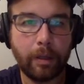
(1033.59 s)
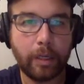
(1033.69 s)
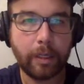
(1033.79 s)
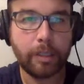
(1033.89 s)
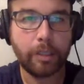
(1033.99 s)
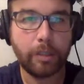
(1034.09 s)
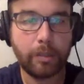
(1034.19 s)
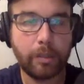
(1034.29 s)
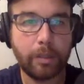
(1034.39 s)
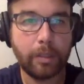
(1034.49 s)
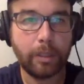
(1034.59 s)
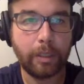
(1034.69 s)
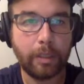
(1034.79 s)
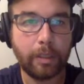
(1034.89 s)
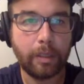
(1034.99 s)
I should
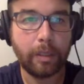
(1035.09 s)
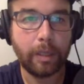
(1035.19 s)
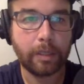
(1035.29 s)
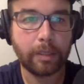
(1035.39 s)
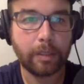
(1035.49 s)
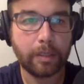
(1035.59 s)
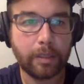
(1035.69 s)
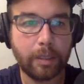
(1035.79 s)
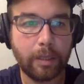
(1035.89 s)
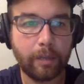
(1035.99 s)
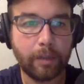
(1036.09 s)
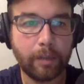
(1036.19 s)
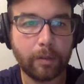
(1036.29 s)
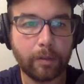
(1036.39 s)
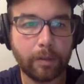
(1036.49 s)
see the next set of
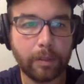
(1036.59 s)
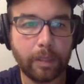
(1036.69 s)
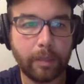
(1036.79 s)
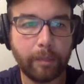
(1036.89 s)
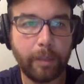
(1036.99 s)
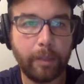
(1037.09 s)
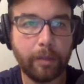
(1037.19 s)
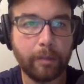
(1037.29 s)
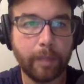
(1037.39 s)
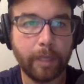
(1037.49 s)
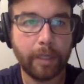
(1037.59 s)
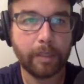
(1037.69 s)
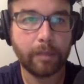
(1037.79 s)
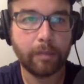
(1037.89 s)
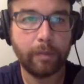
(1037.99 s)
articles that appear in my
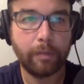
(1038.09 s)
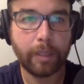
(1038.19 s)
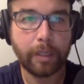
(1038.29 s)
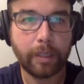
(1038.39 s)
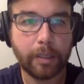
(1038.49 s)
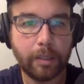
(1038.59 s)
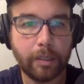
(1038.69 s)
S3 bucket